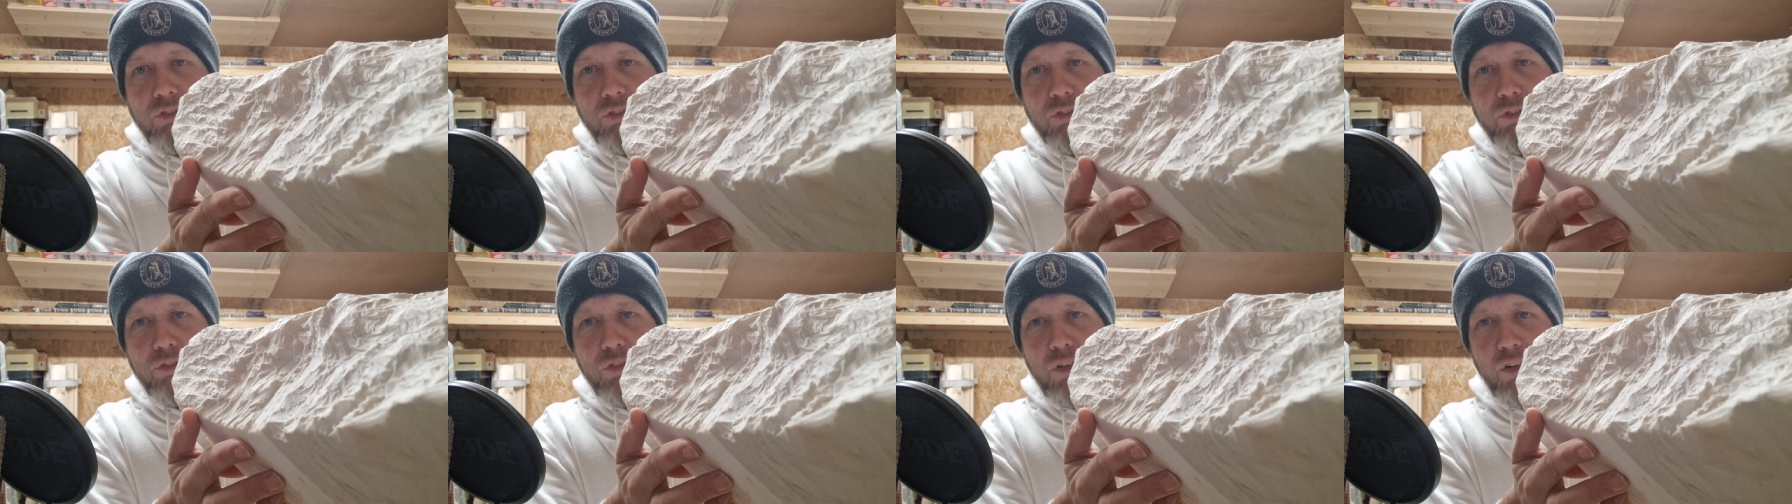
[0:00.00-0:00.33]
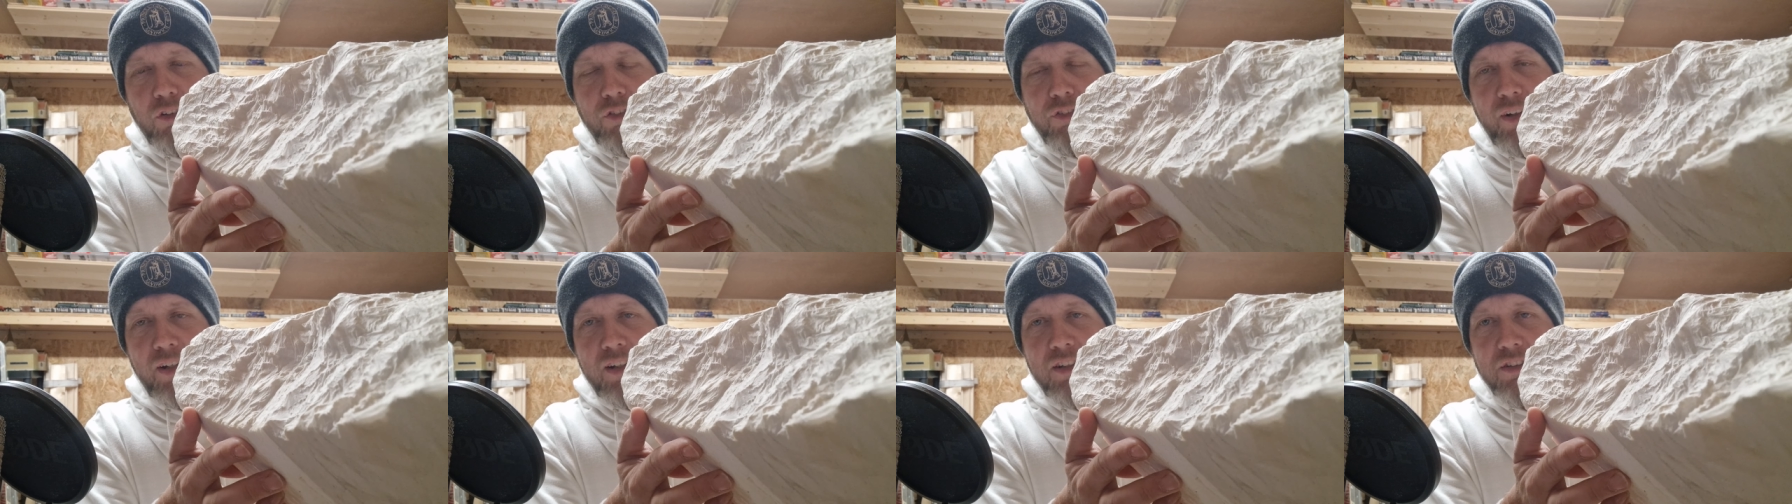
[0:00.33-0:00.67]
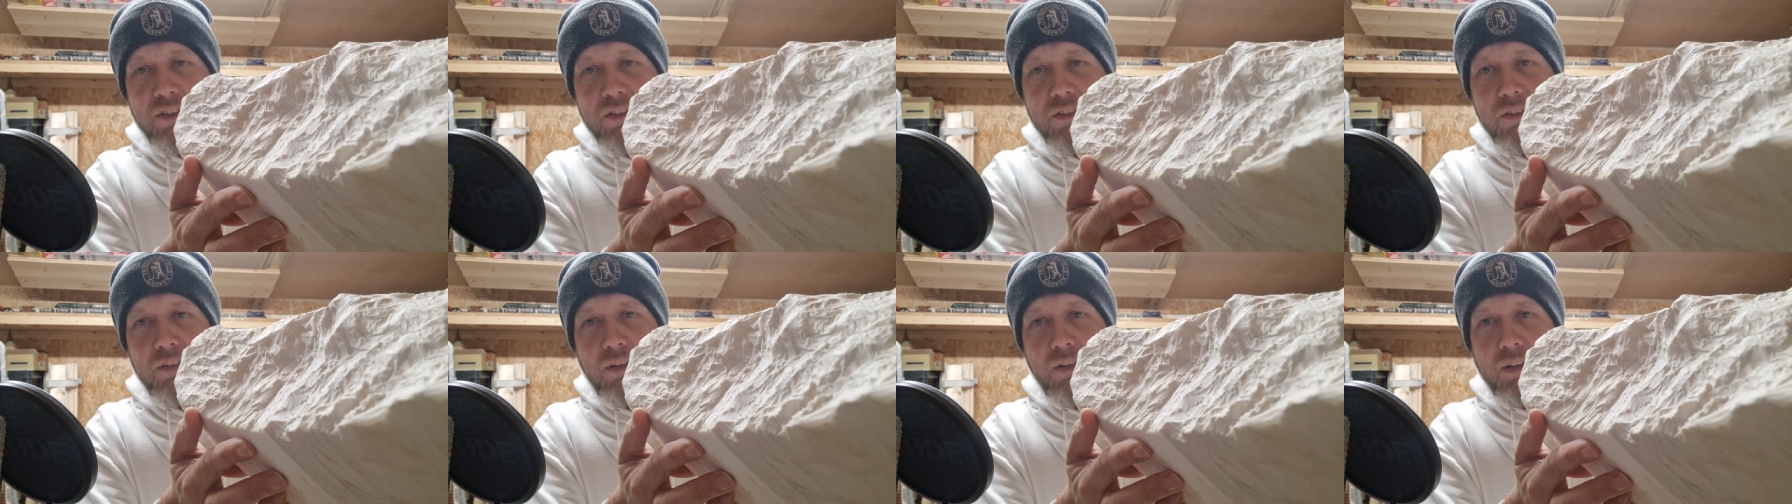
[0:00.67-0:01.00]
rock
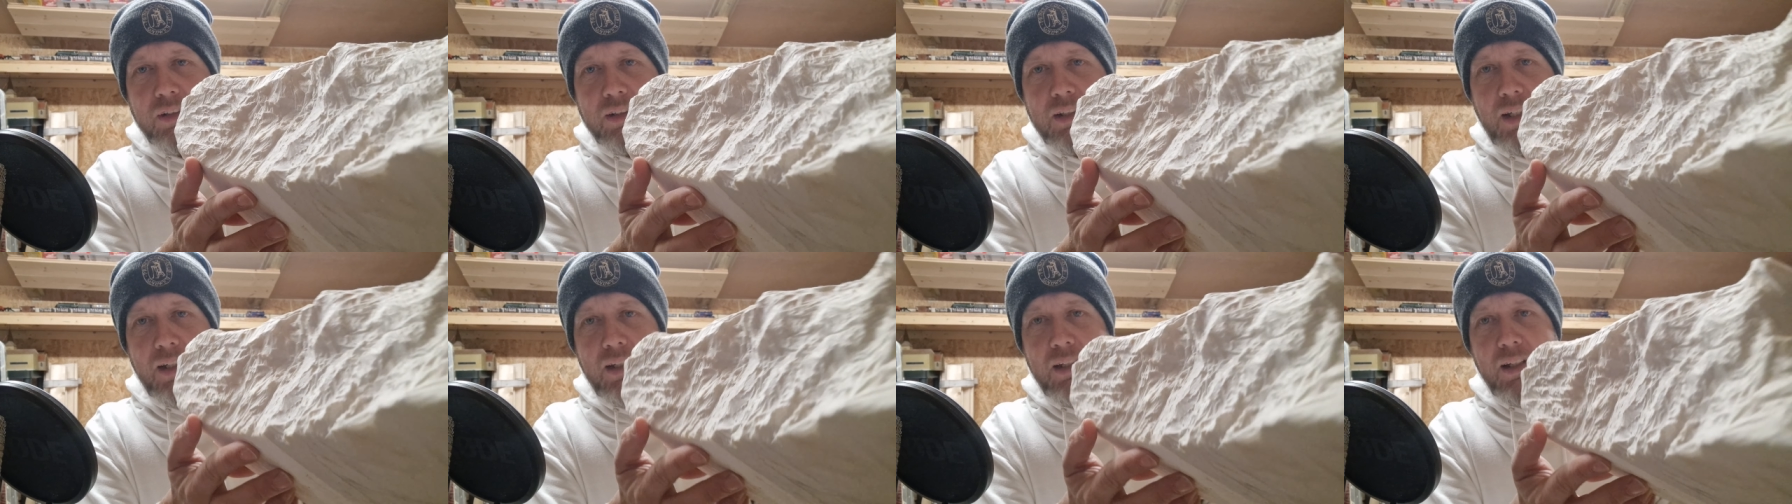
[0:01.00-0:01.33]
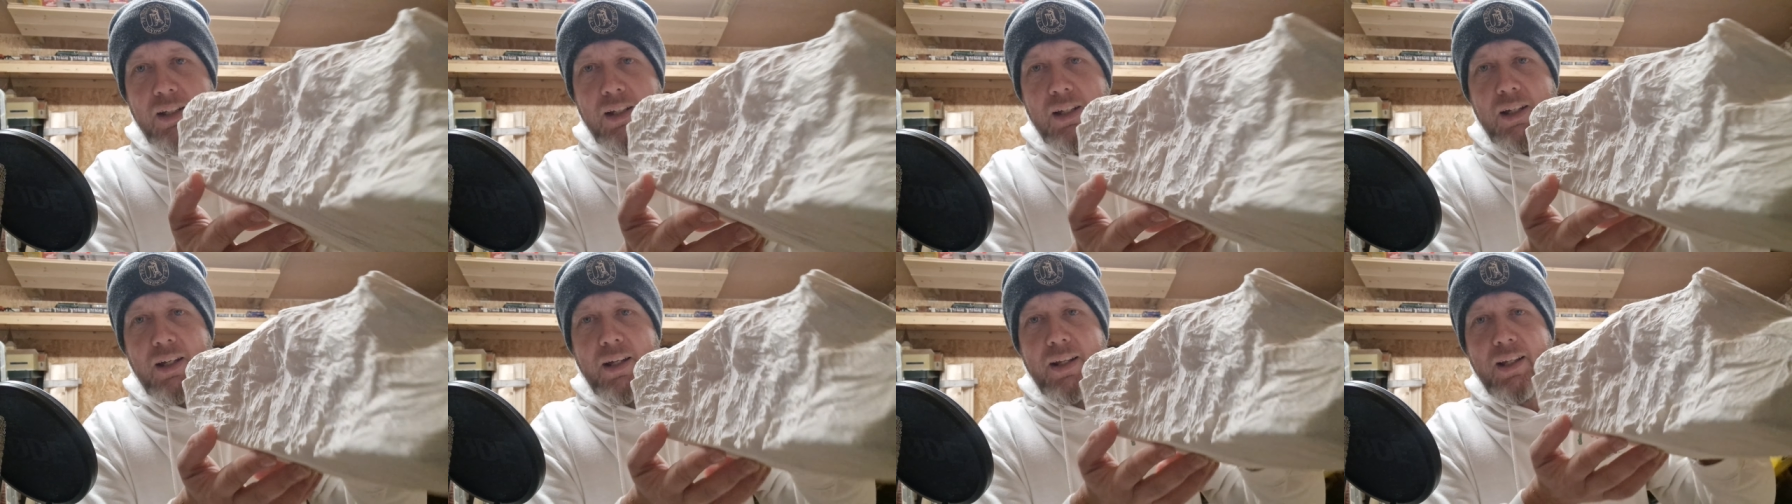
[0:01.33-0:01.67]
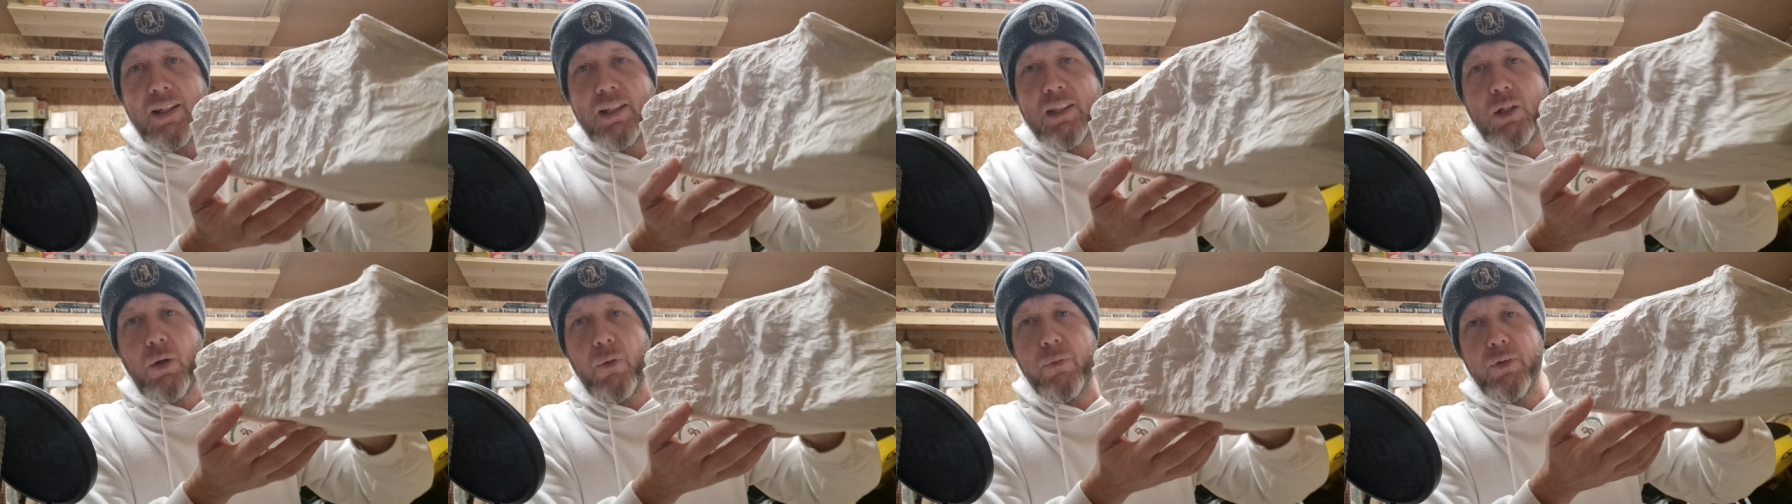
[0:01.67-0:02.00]
face. Okay, and I
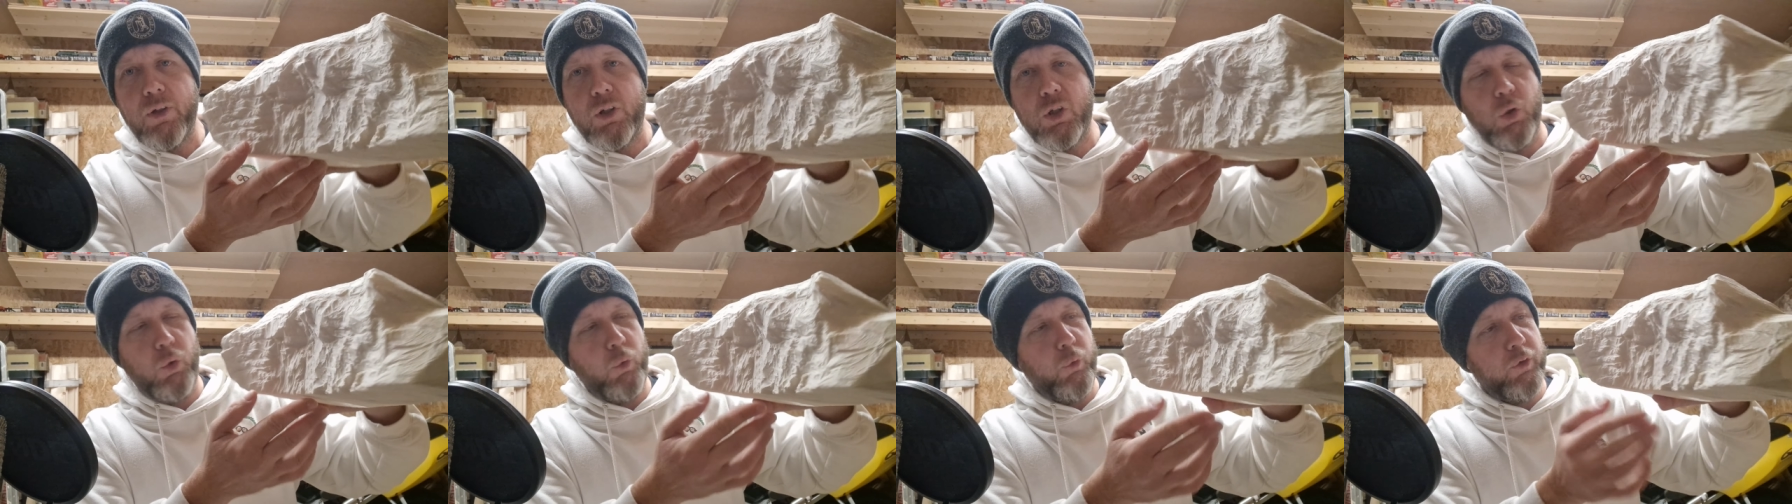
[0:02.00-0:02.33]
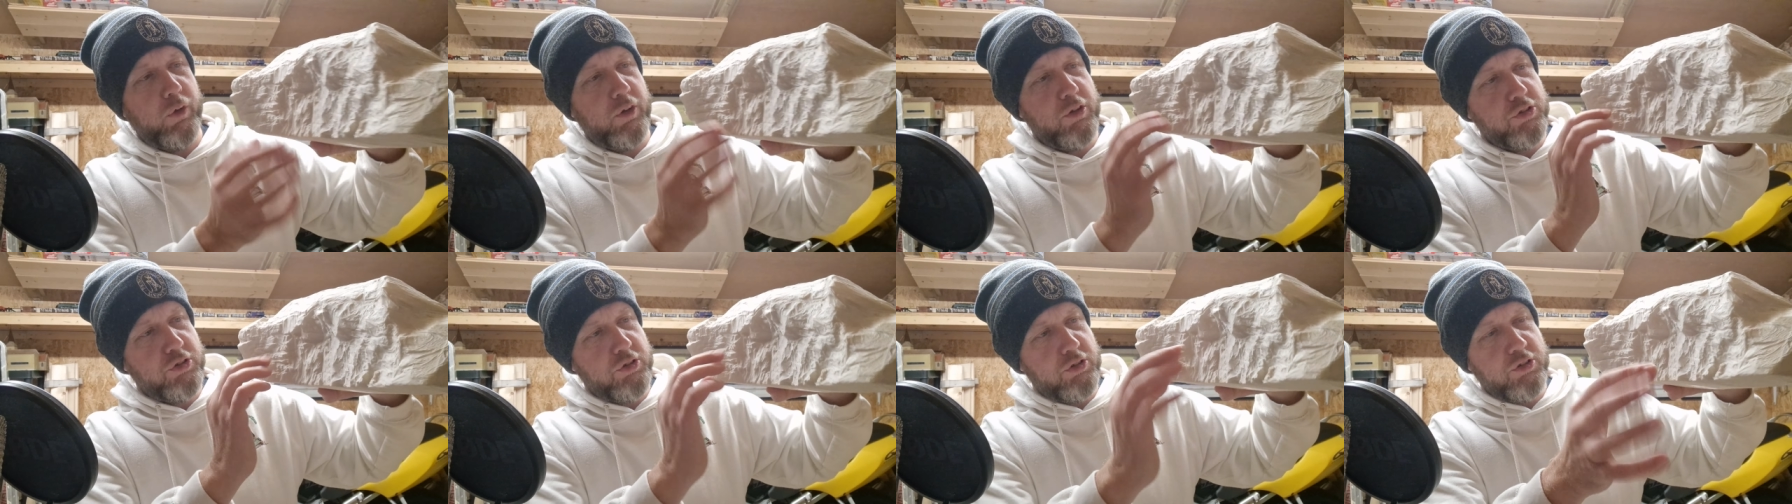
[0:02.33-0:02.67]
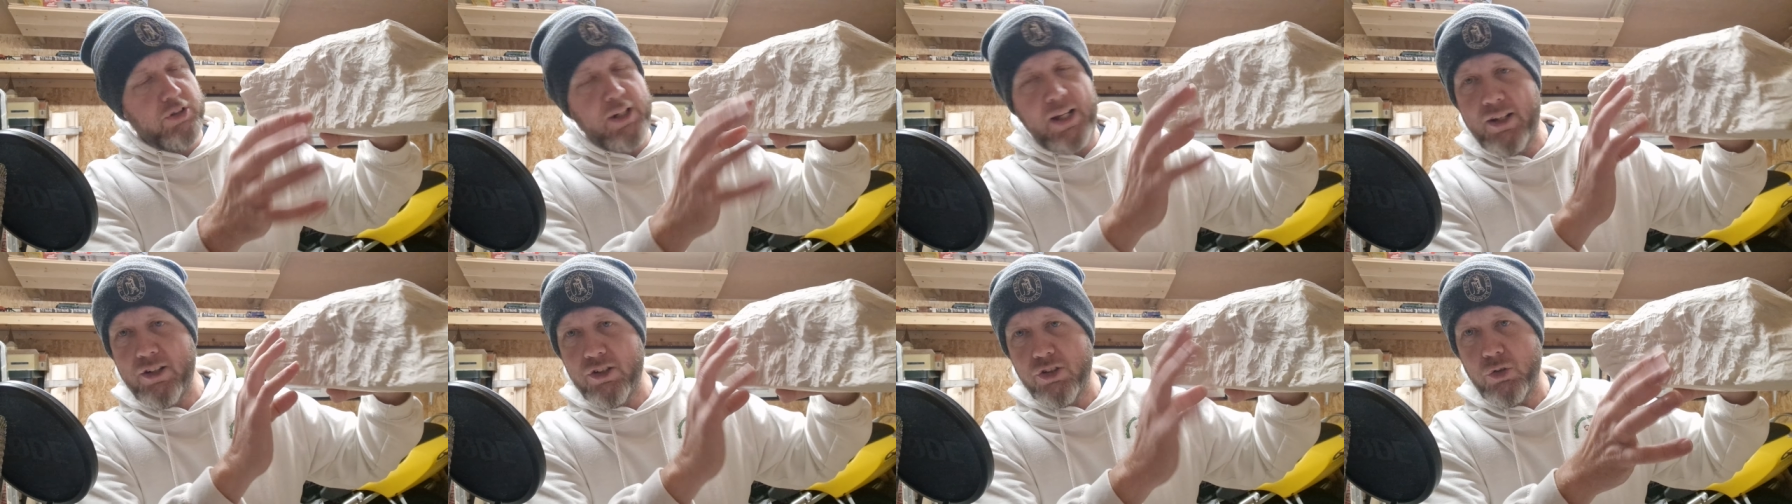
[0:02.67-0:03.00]
can go in the corners and
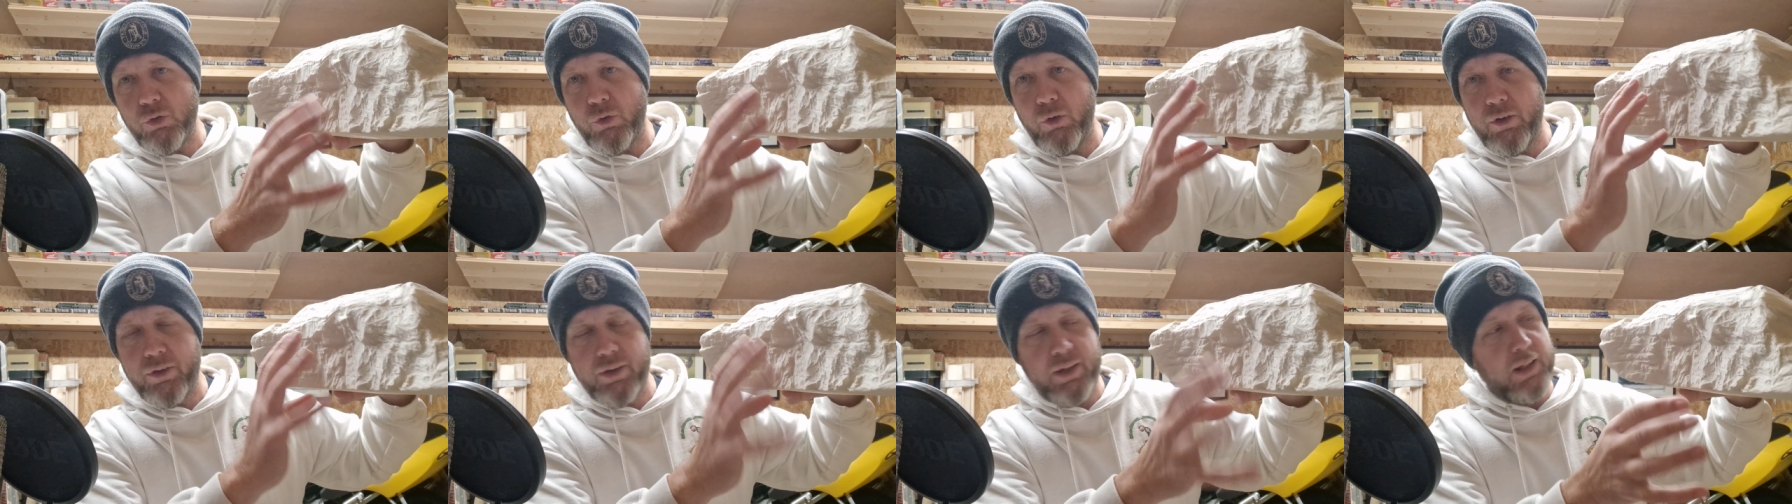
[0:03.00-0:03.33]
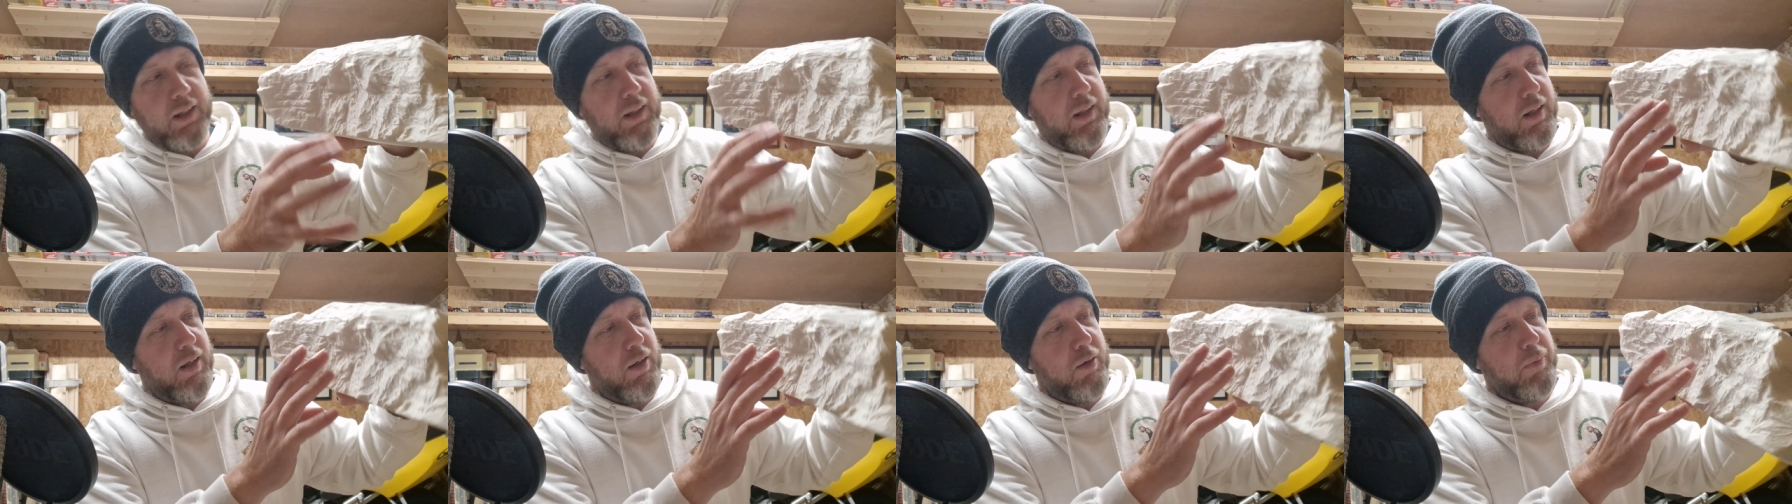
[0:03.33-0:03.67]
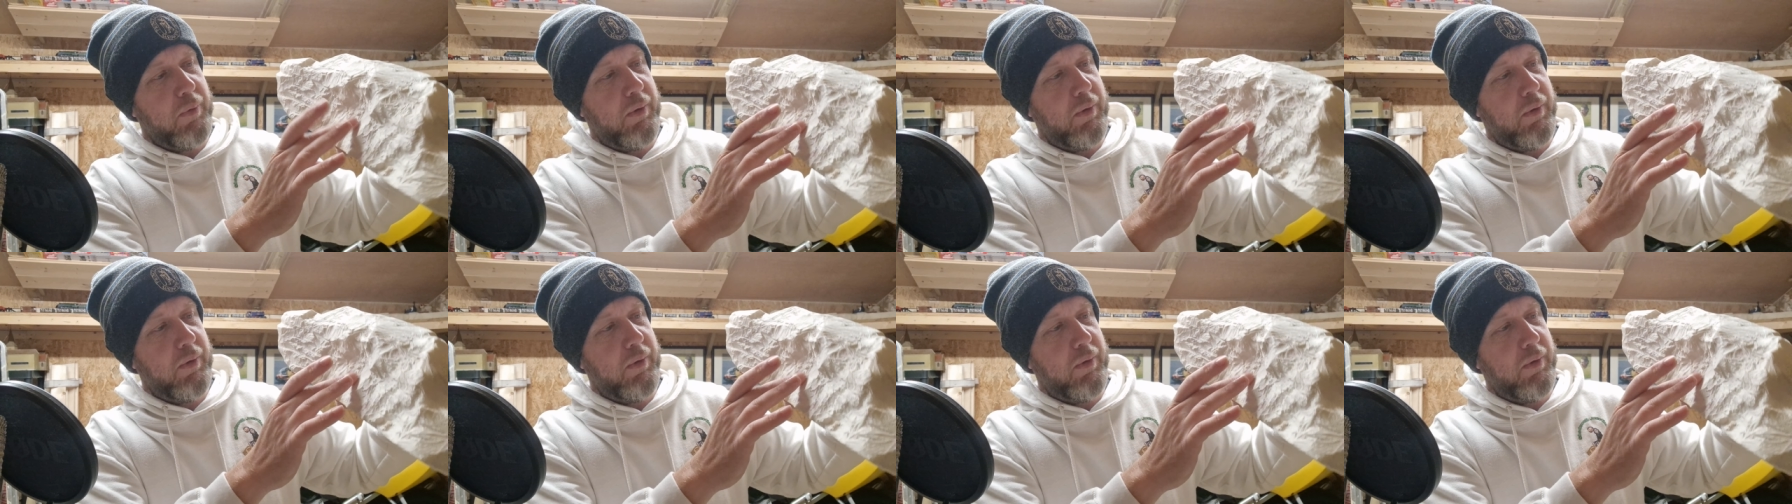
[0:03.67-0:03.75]
that sort of thing, you know.